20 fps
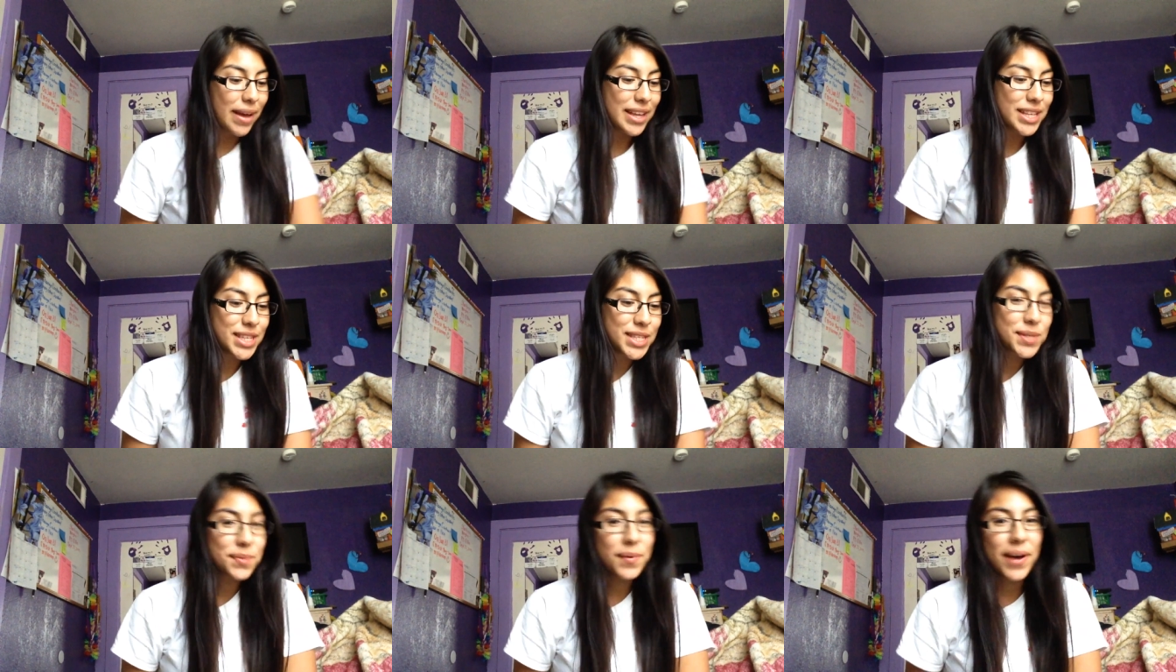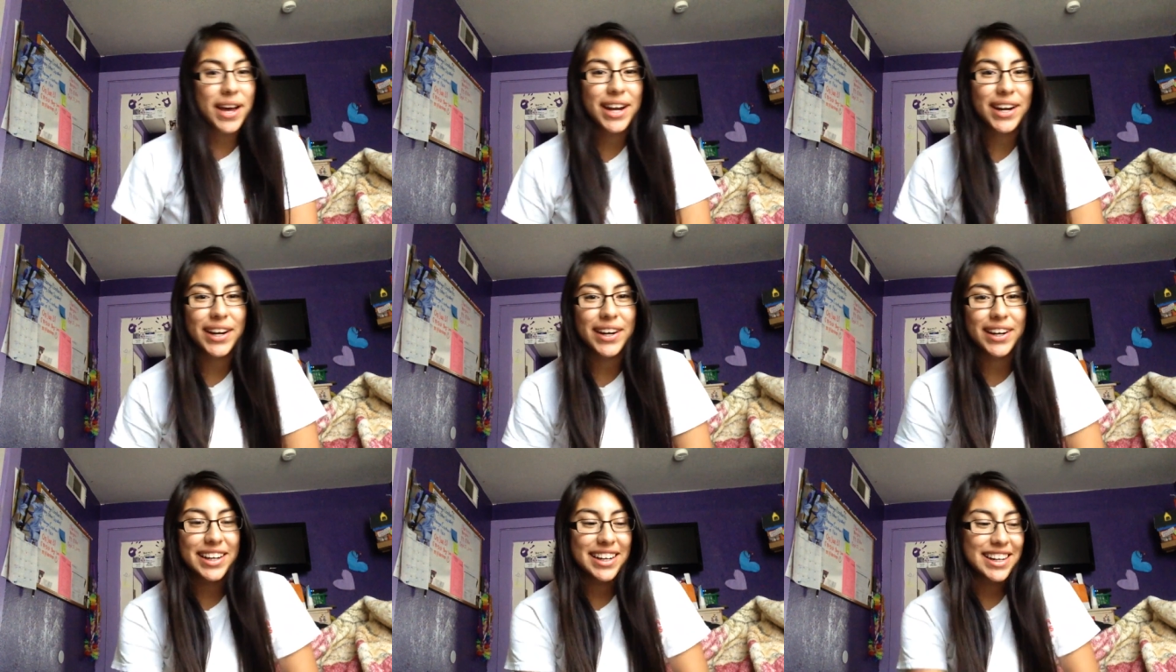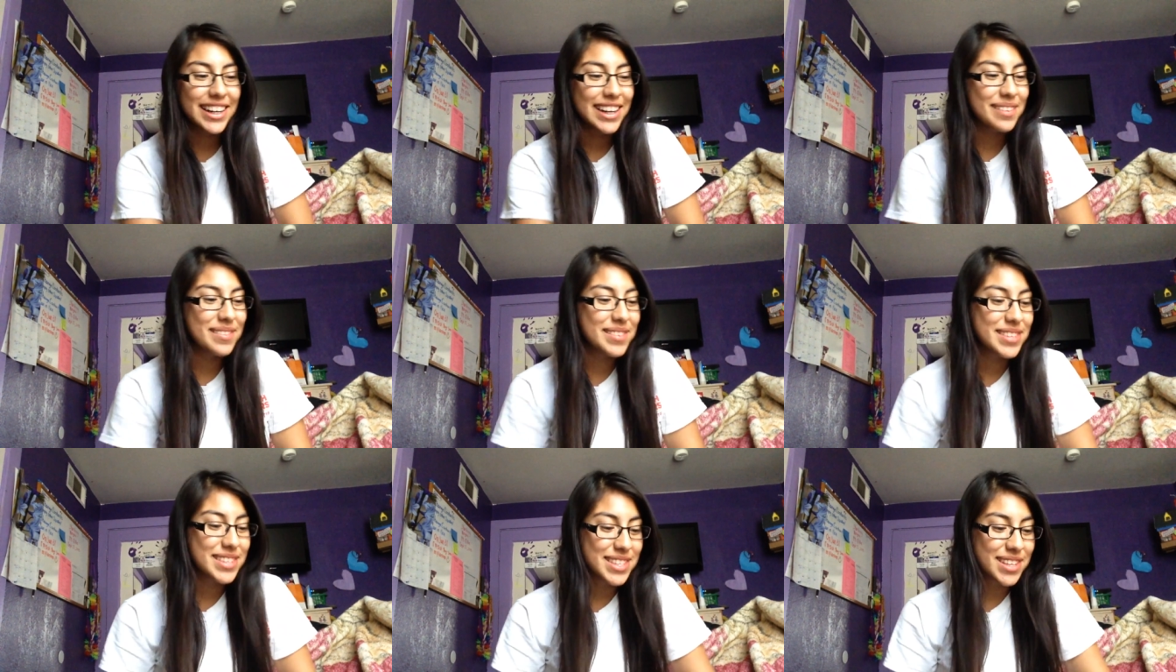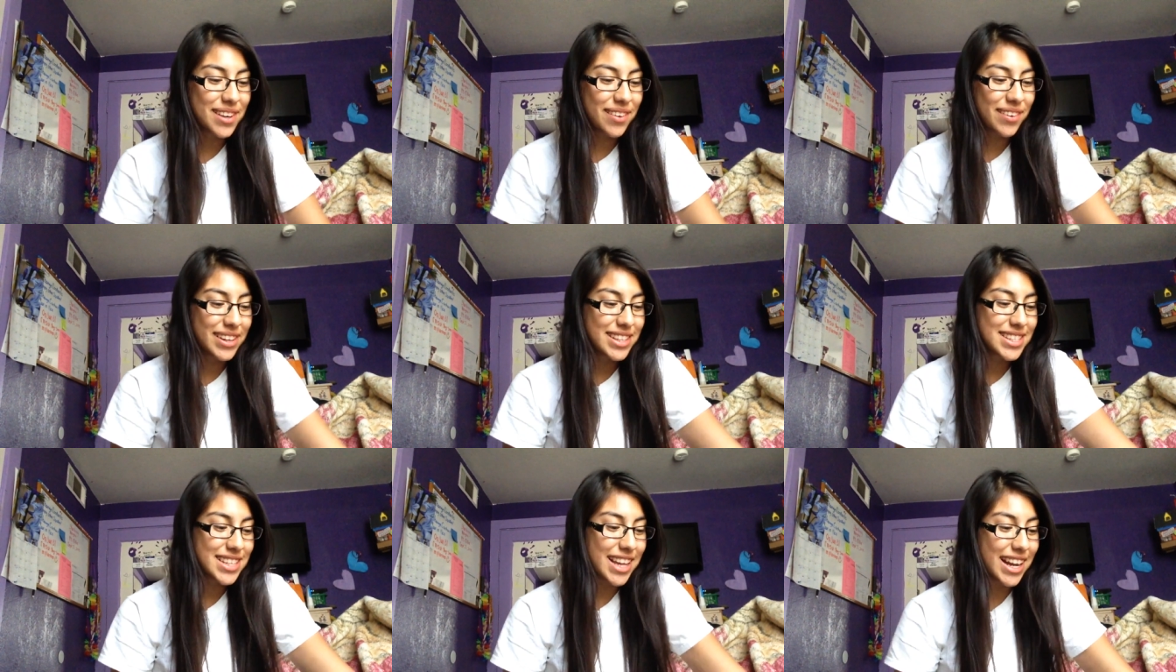my sweater. I'm so
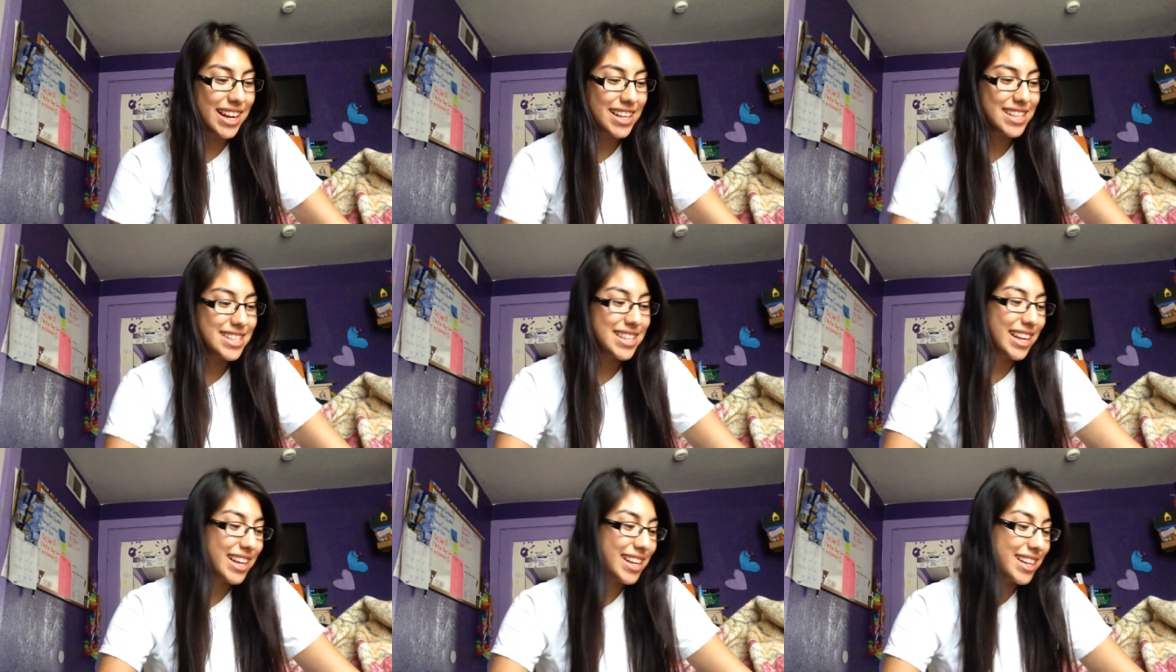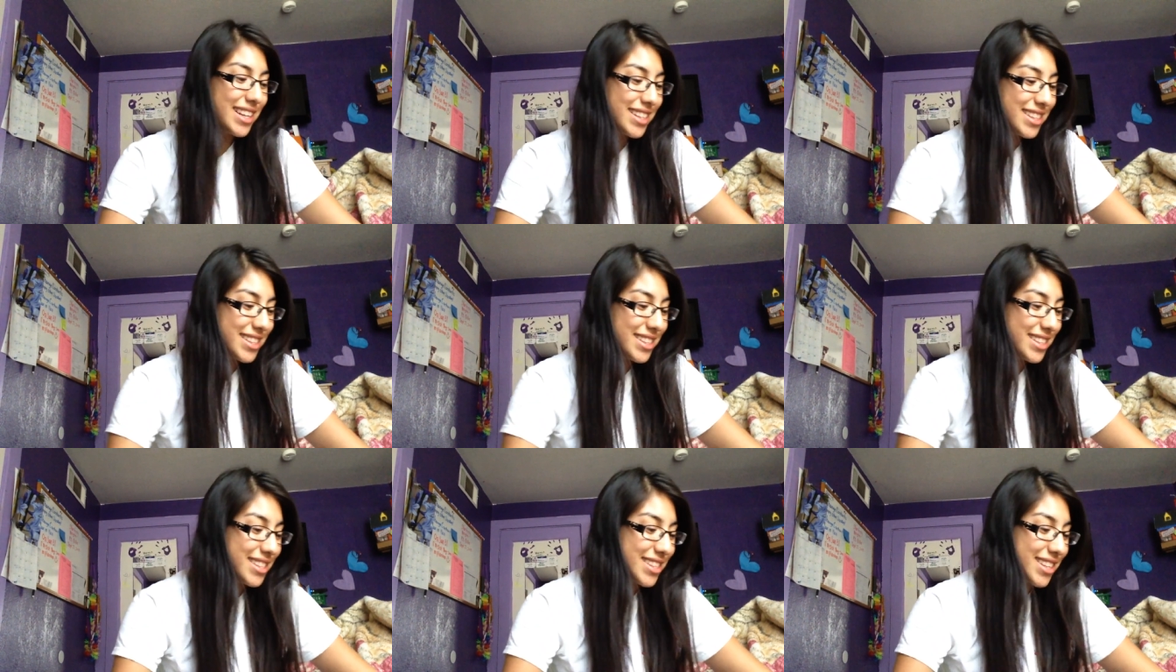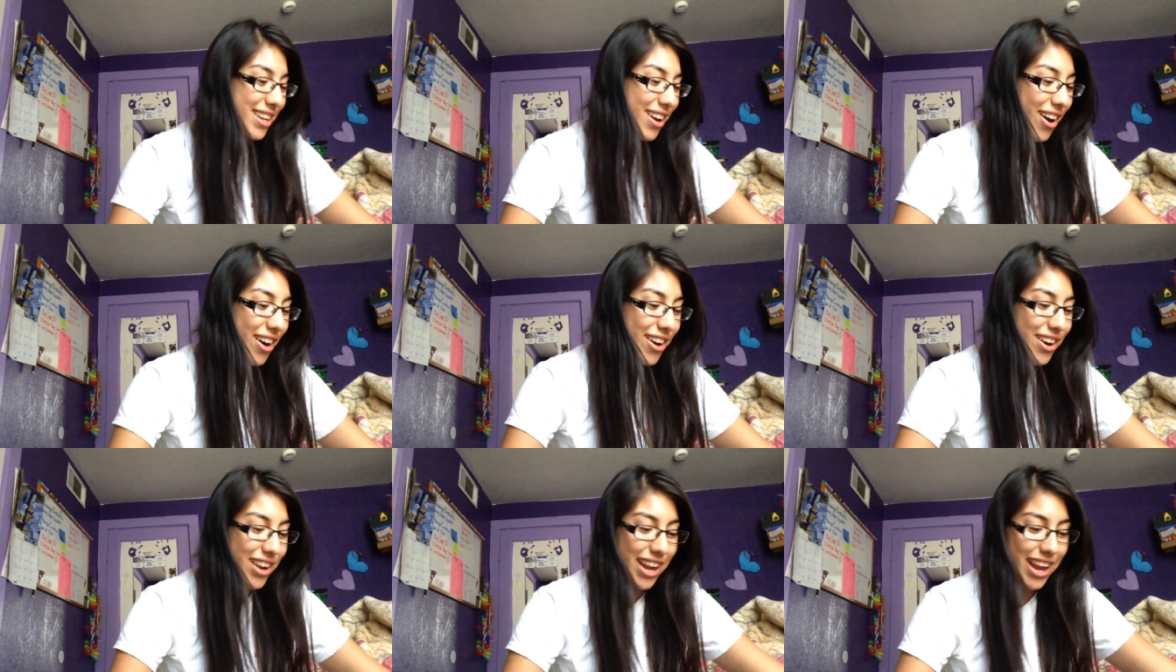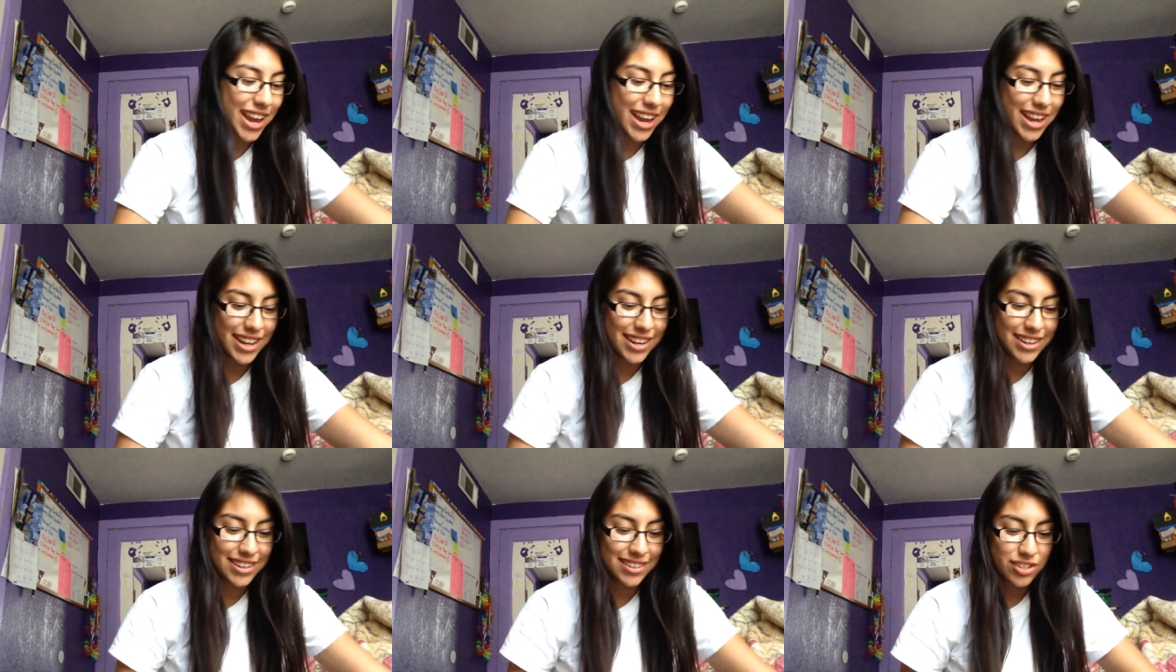excited. It's like a
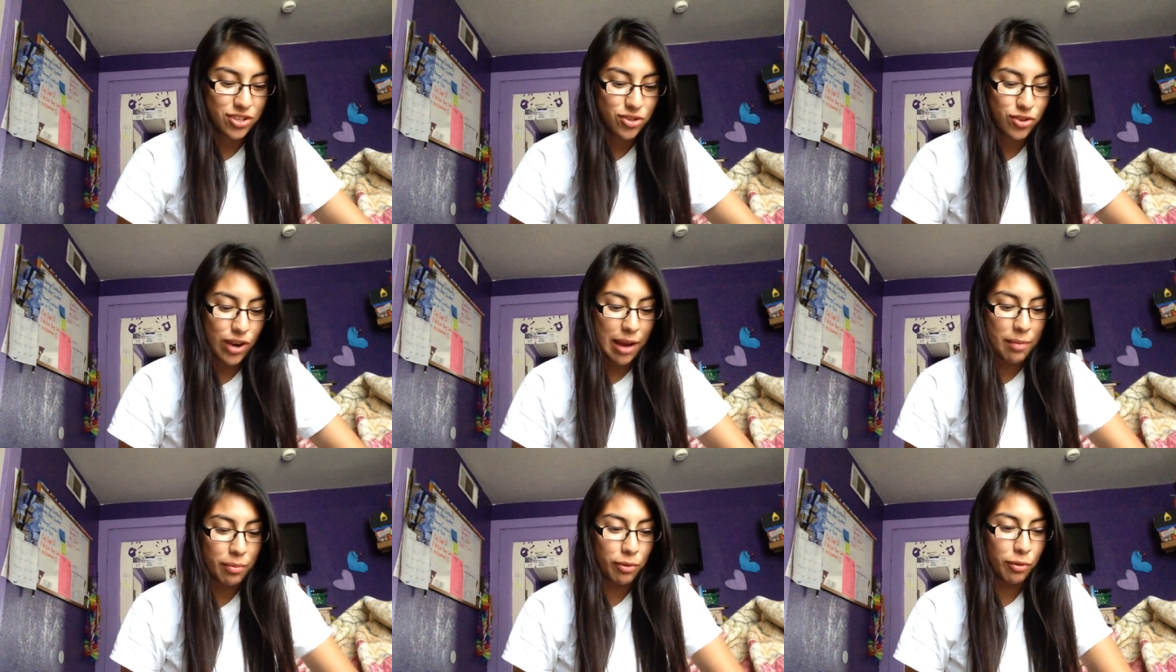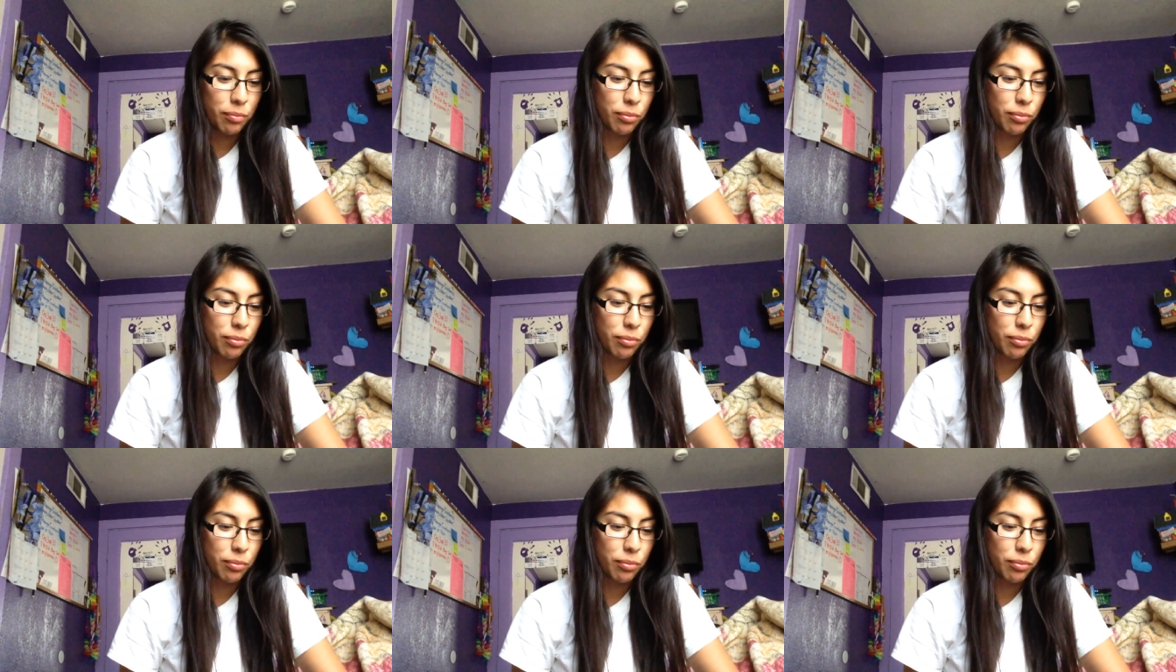cardigan tribal